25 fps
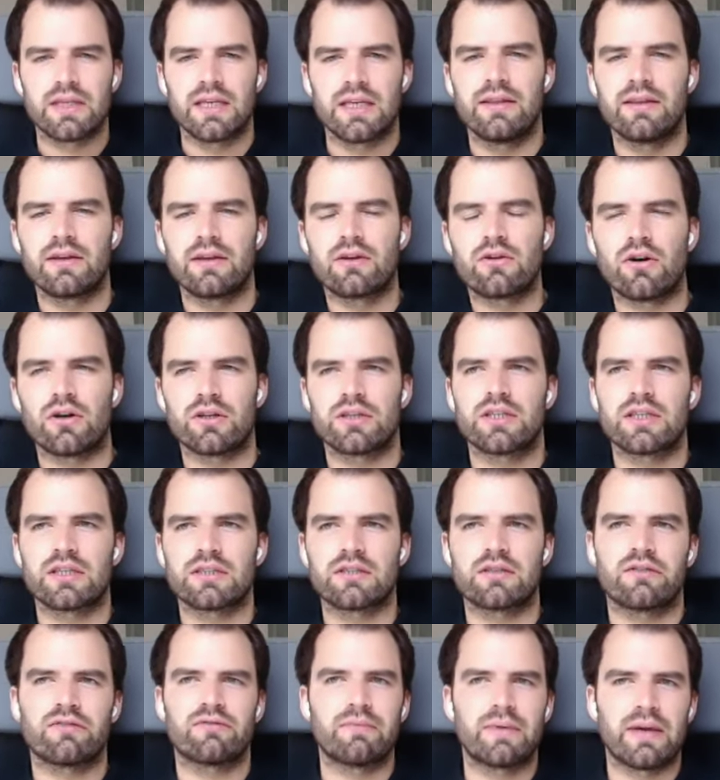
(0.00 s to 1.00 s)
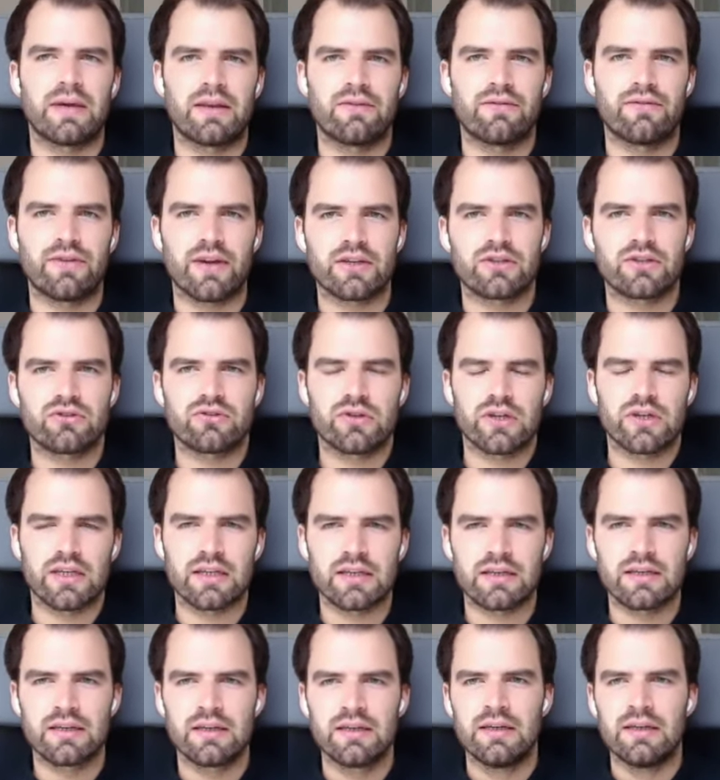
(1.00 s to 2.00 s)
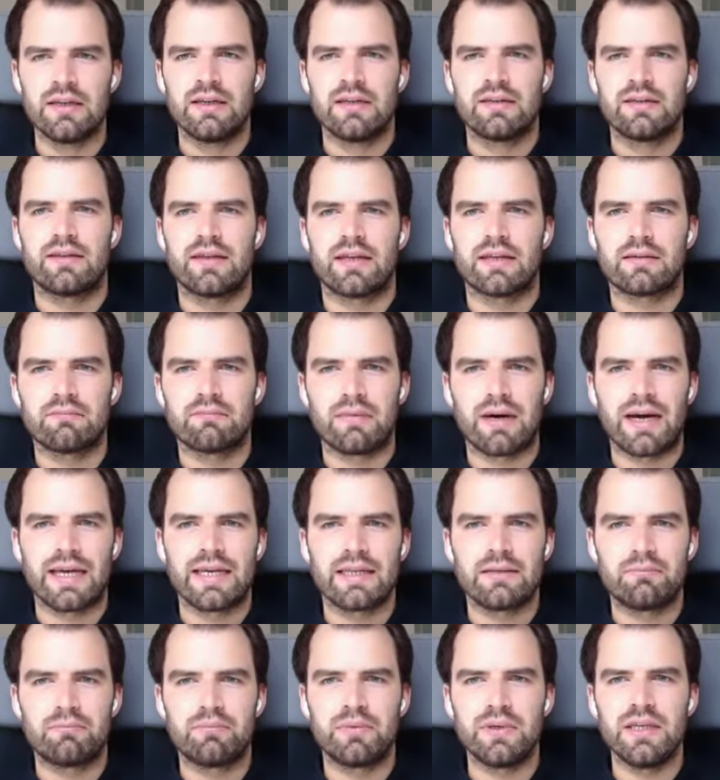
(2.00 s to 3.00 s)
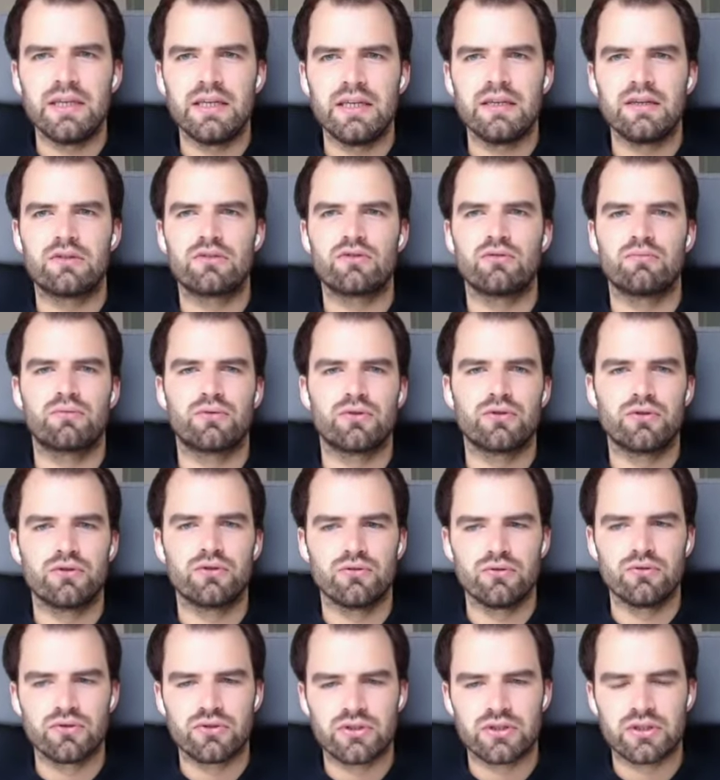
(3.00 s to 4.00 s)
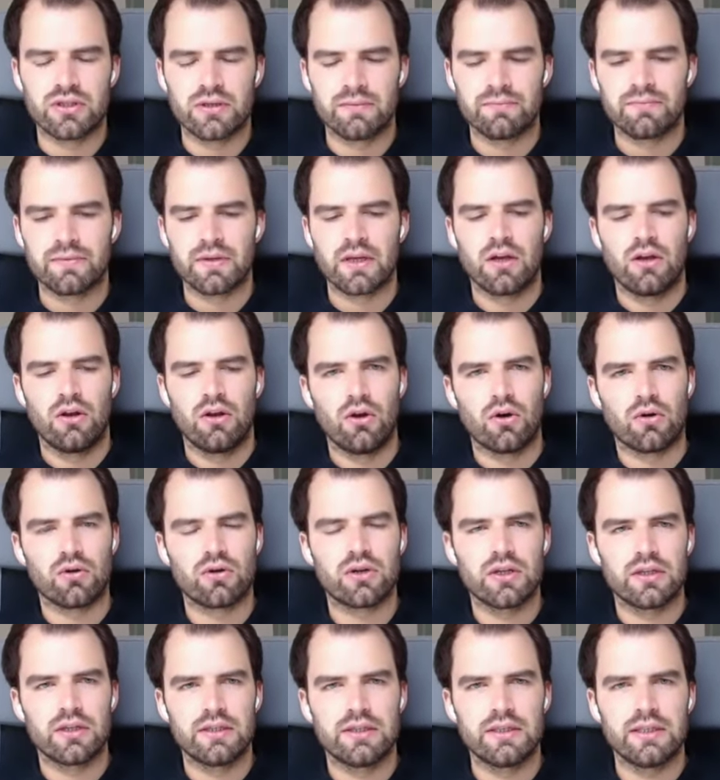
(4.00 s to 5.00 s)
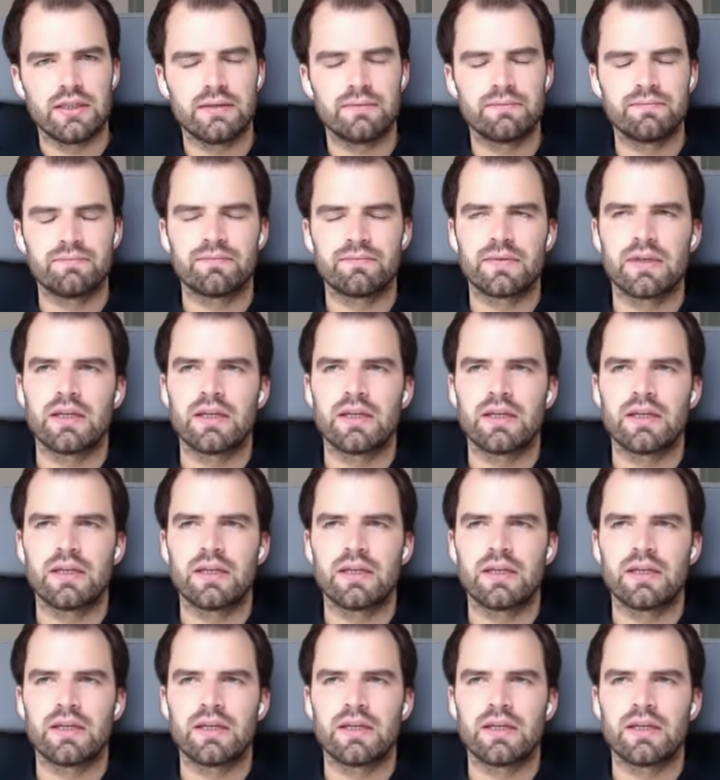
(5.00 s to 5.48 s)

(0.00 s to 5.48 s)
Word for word: In the context of manufacturing, that might be to produce locally